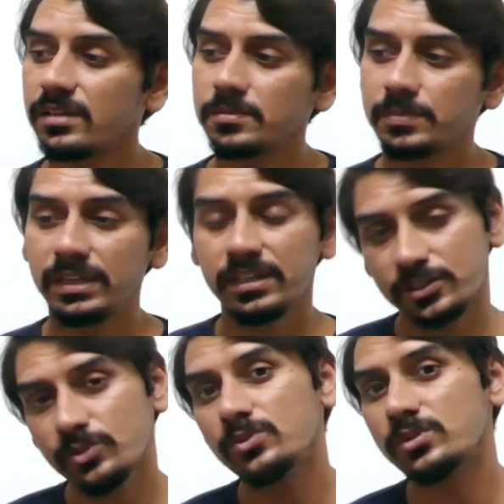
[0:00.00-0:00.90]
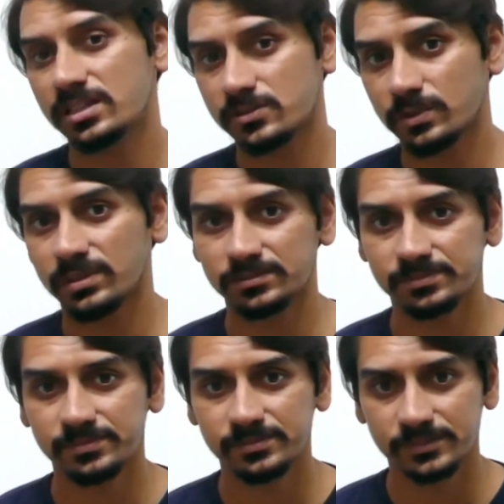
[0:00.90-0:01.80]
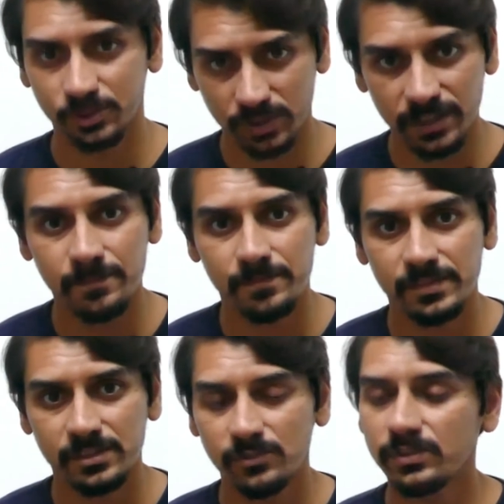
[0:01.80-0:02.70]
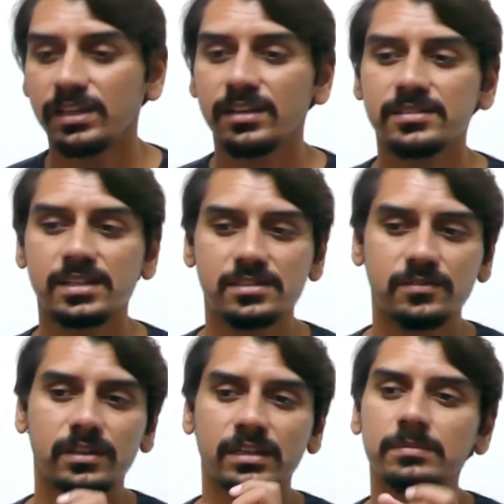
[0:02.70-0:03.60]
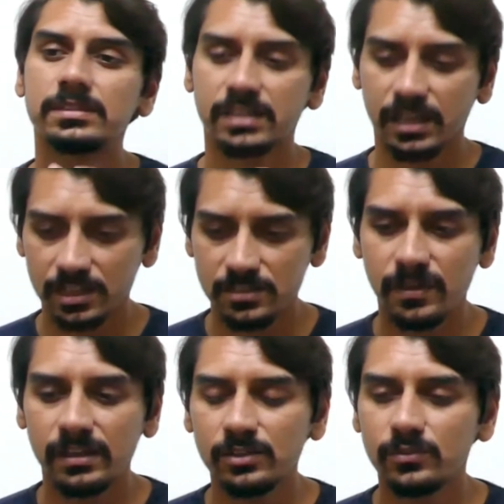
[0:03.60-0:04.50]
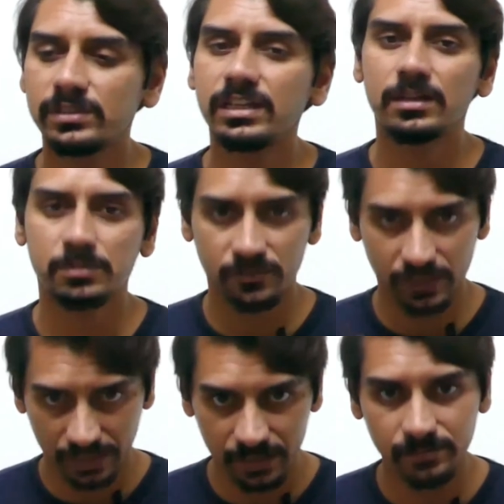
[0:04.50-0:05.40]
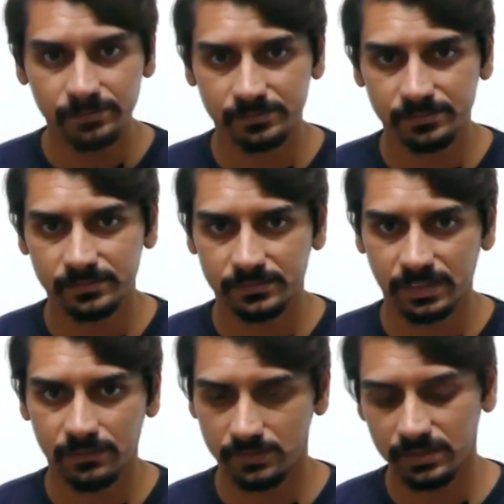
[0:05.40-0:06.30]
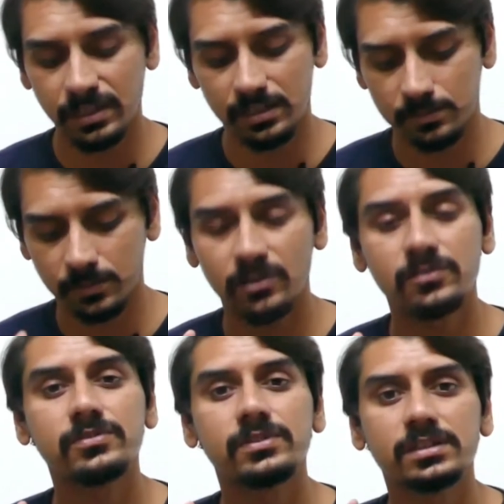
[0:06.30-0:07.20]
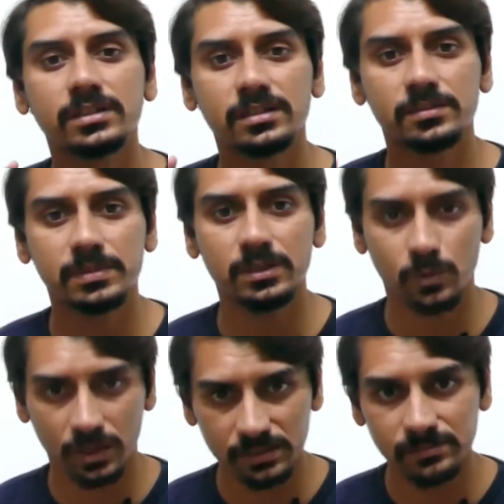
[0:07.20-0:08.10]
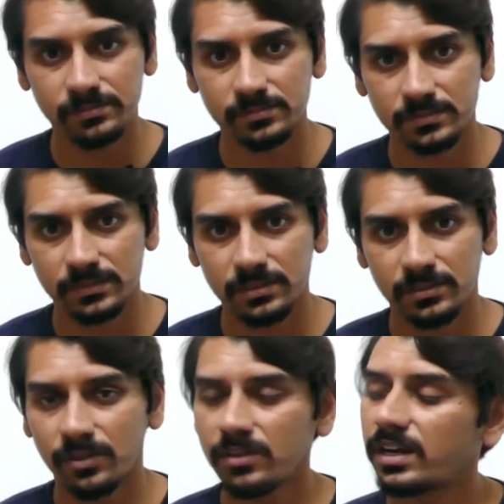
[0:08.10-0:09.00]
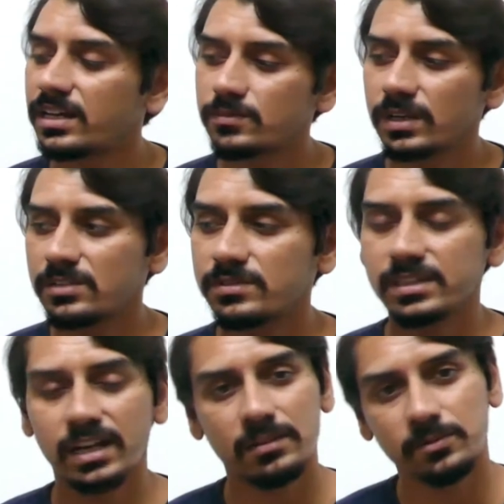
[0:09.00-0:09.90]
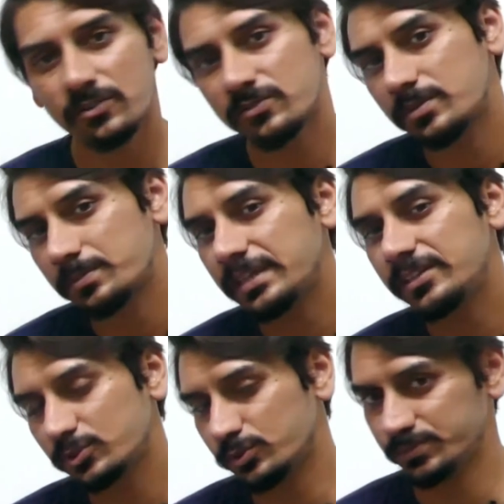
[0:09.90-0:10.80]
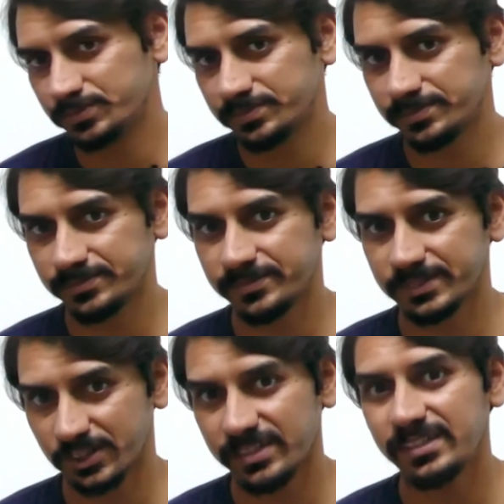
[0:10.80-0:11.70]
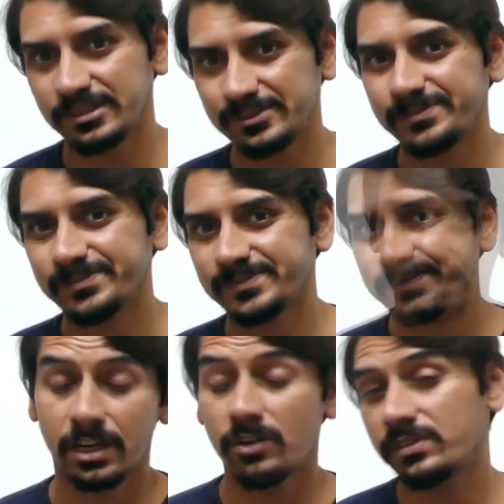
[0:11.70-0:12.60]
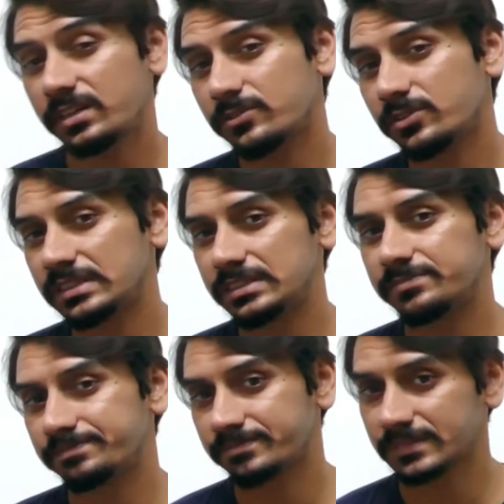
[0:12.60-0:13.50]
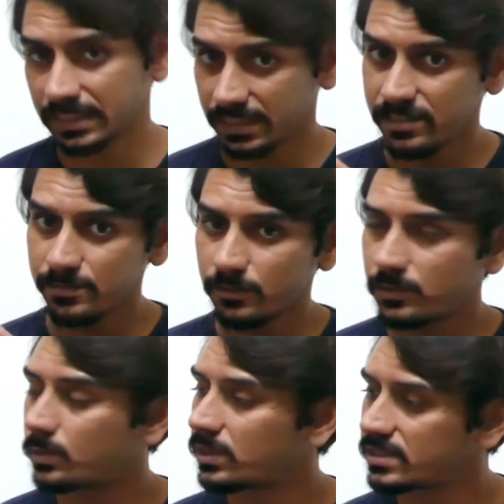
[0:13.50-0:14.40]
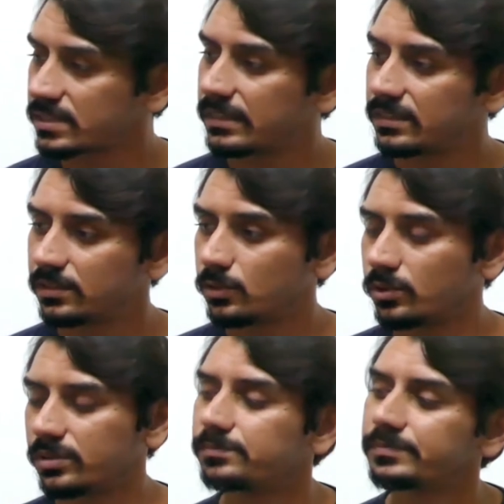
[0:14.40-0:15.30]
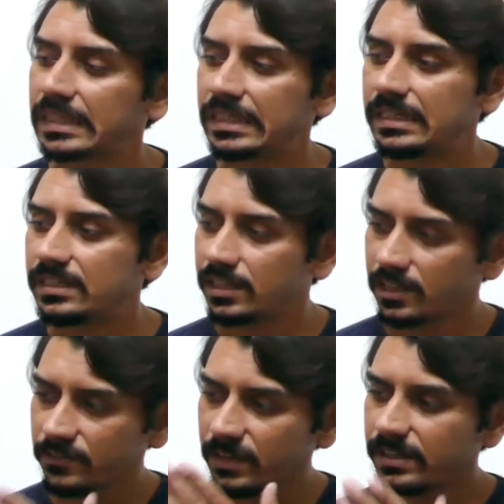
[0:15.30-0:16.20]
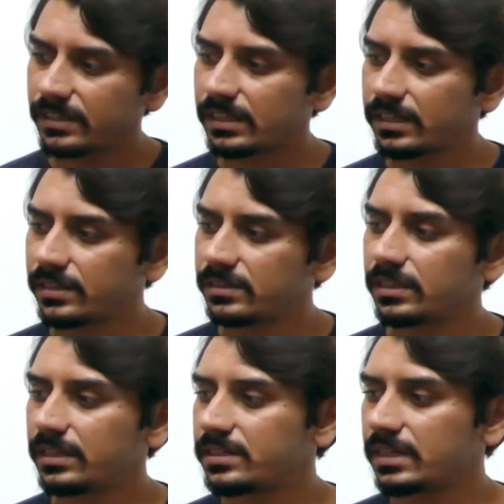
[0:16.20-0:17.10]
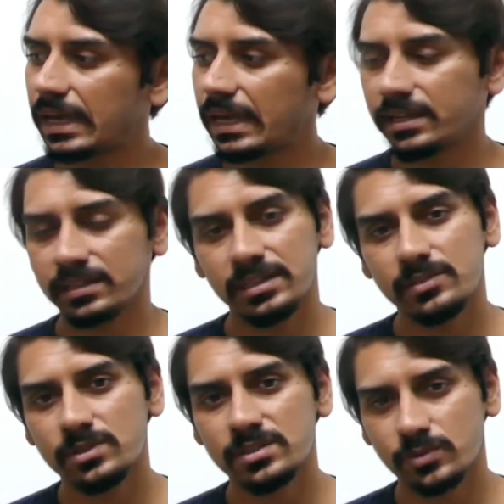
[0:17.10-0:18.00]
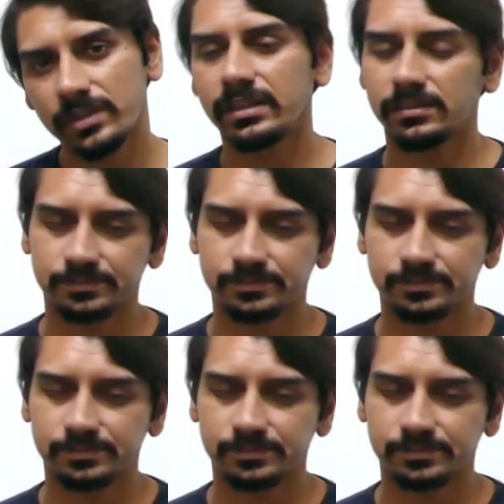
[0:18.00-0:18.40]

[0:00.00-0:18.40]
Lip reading: p2 as well. Okay, so we can access the variable a's value with the help of a, with the help of p1, or as well as the help of p2. Got it? How we can code it? Let's move towards the code. If we are declaring int a equals 20,